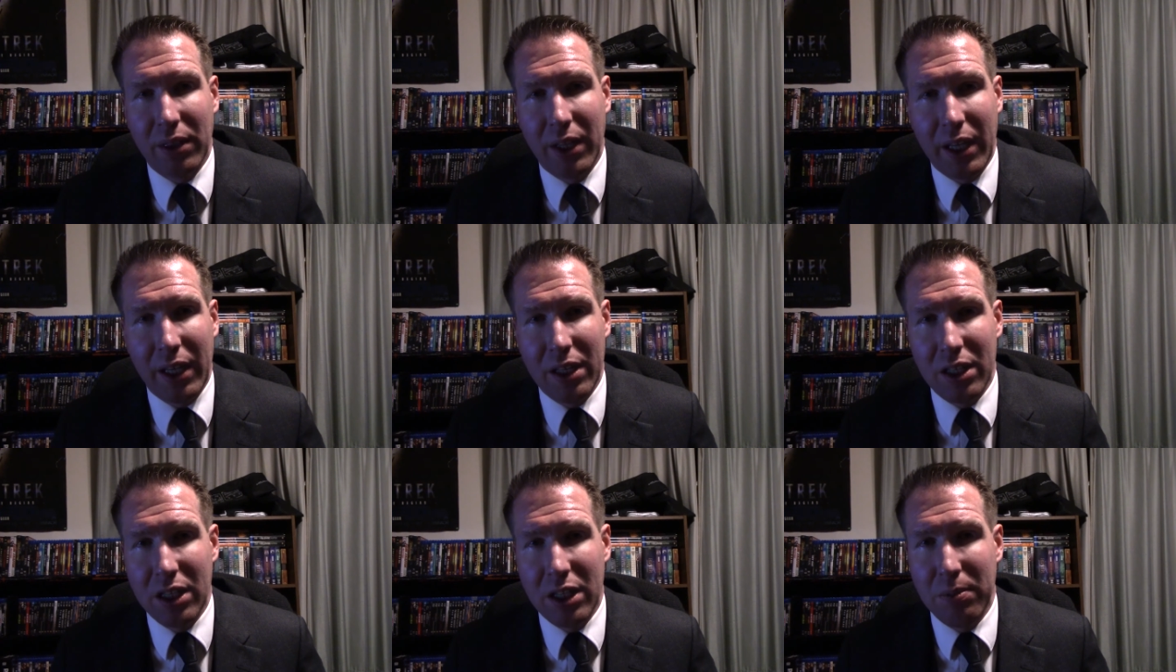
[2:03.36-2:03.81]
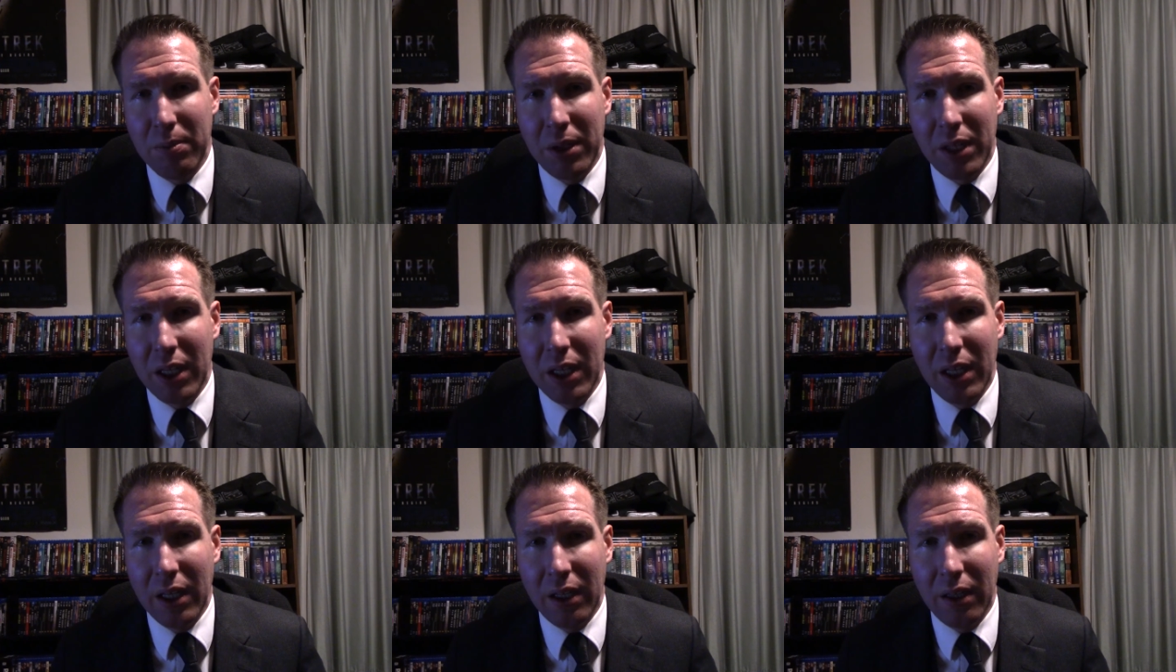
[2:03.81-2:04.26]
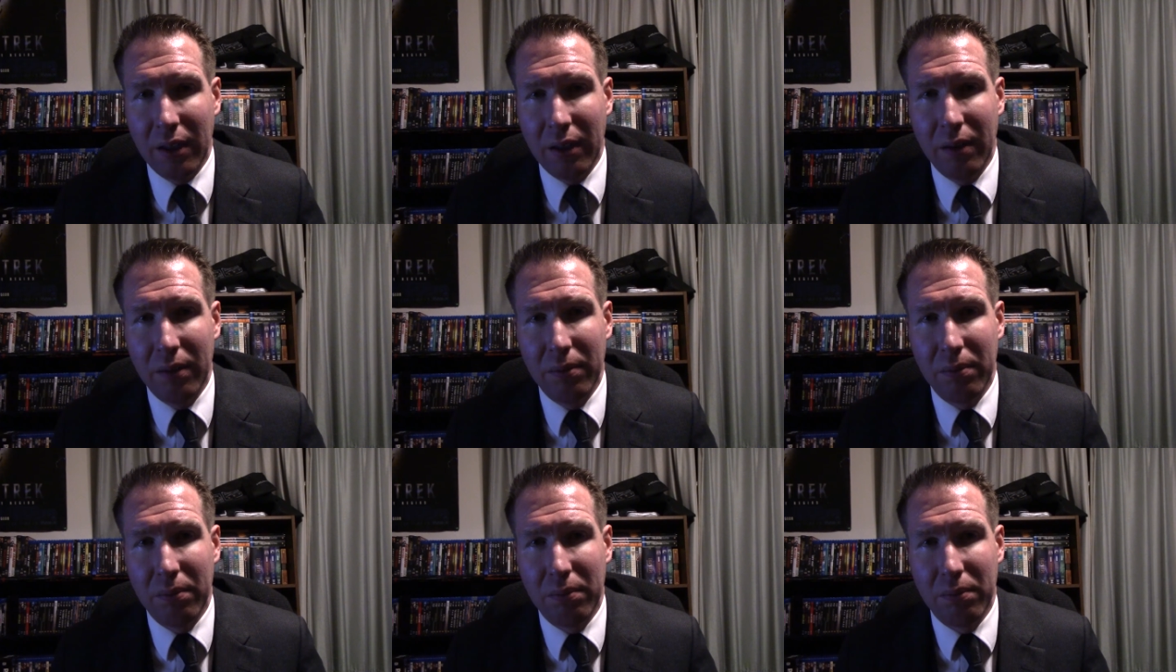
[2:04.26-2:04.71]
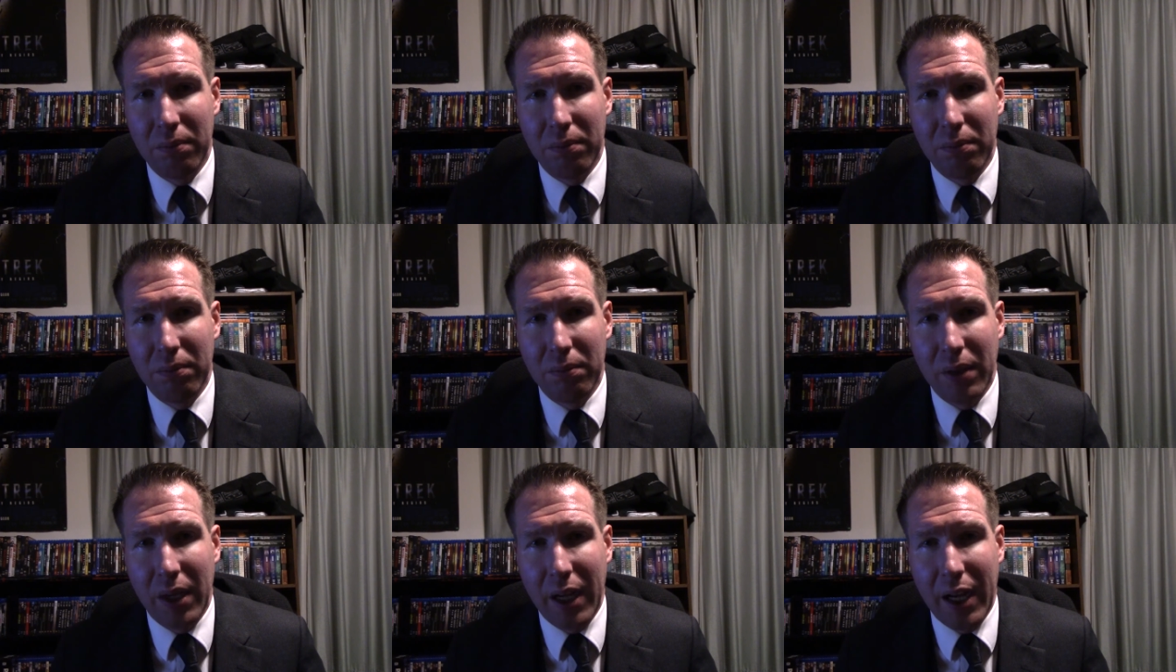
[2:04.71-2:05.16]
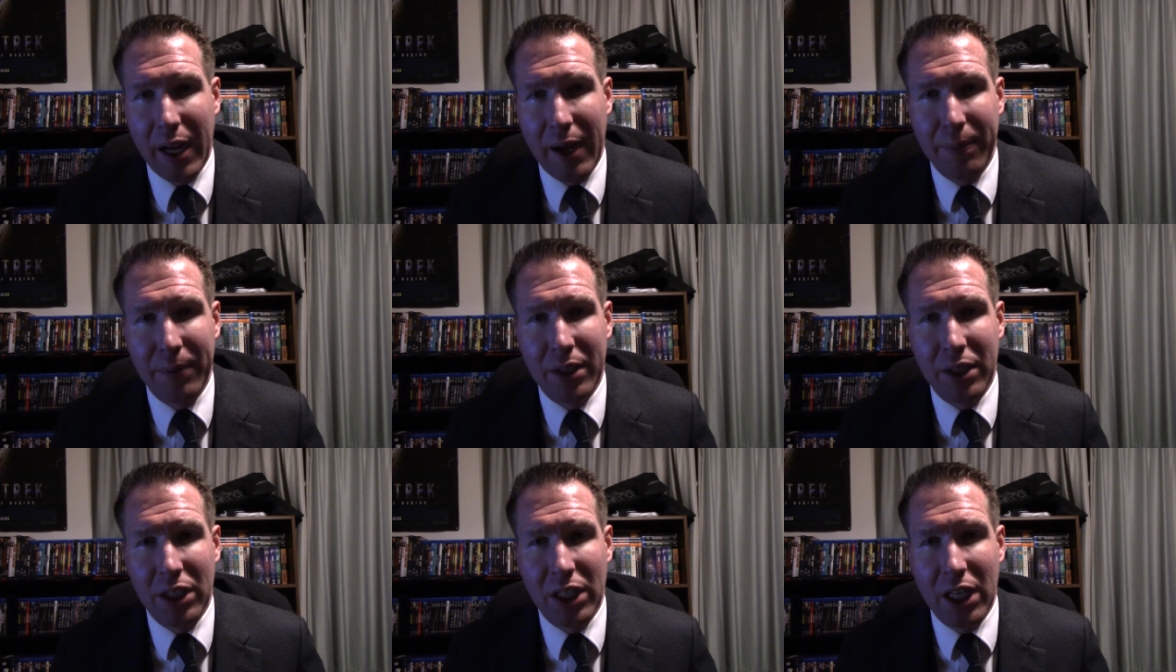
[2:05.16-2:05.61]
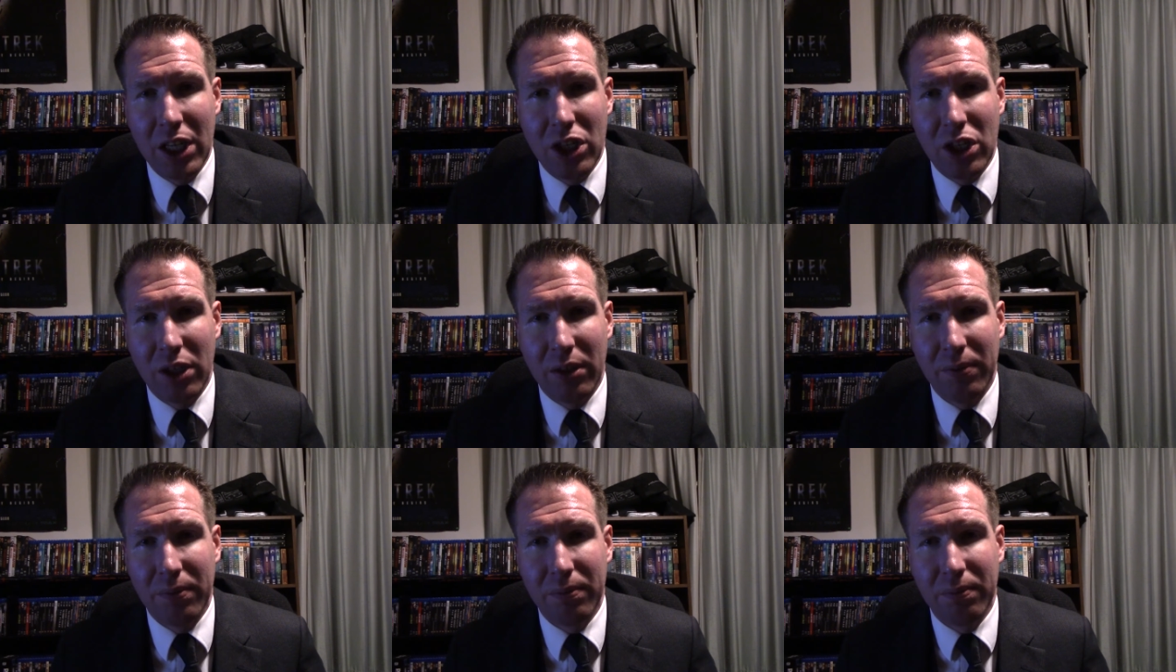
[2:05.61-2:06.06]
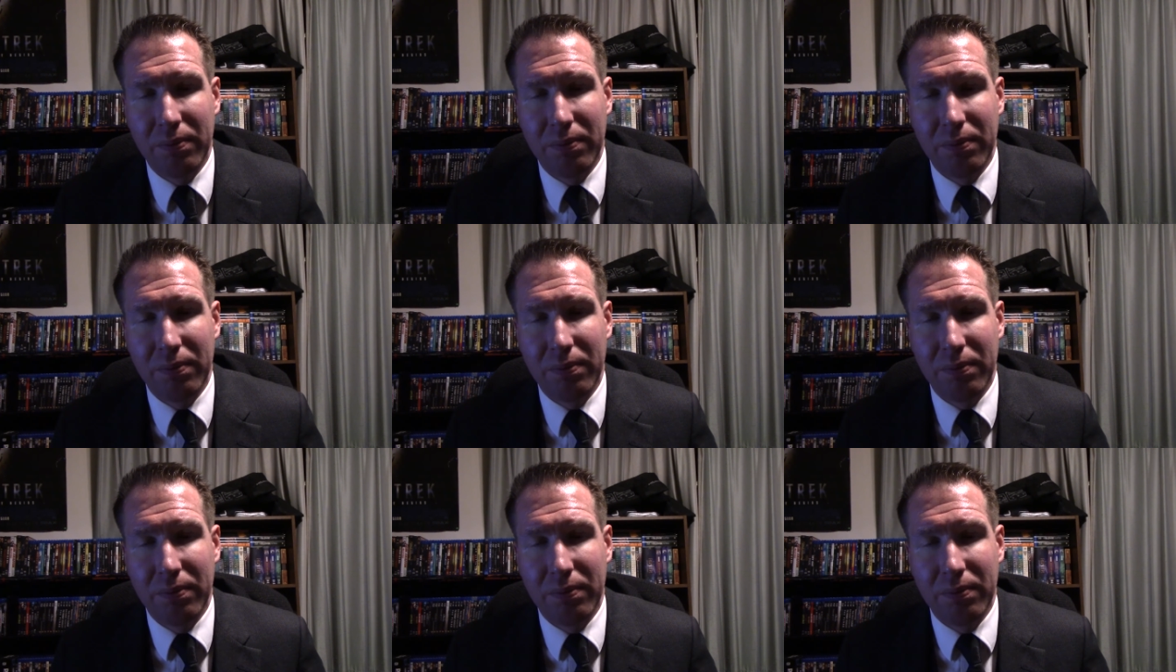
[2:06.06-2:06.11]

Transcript: like a Stephen King abomination